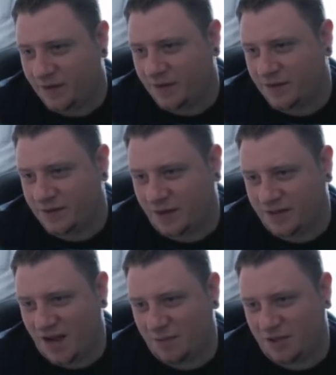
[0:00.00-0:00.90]
So
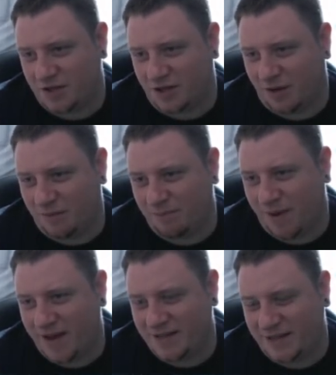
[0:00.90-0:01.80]
Samus has gone
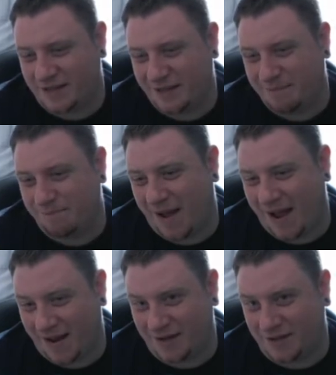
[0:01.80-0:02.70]
basically
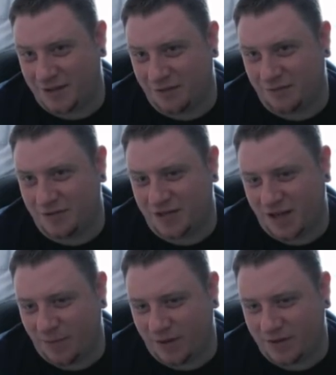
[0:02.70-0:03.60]
back to
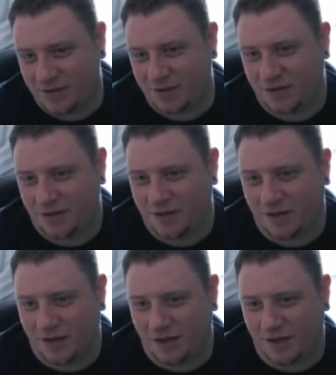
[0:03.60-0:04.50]
Zebus
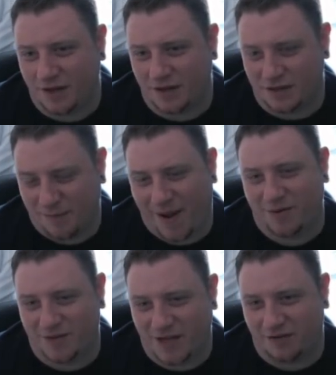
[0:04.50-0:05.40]
as a
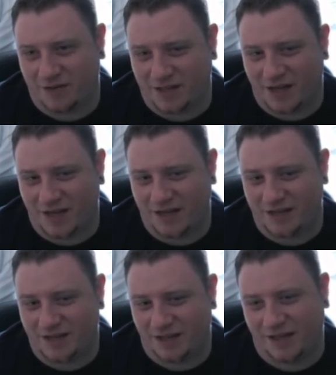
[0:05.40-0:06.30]
bounty hunter
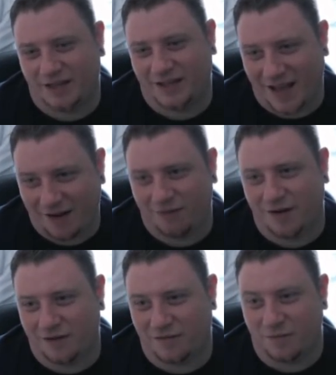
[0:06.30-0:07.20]
to get
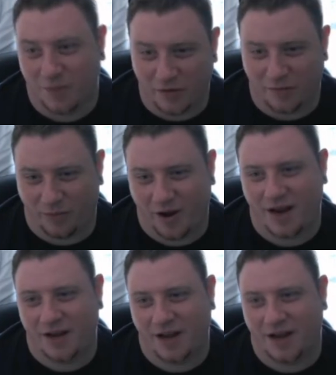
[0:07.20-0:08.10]
rid of Mother
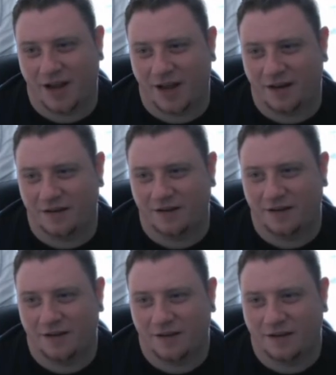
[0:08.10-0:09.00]
Brain and
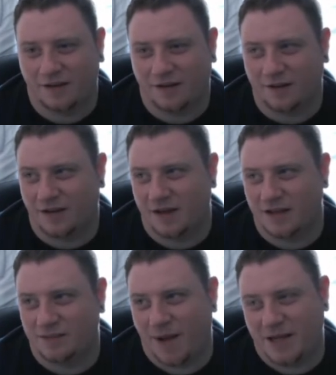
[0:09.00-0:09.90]

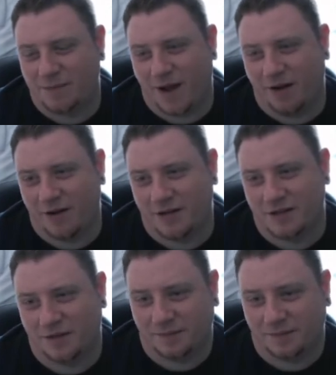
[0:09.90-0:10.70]
the space pirates.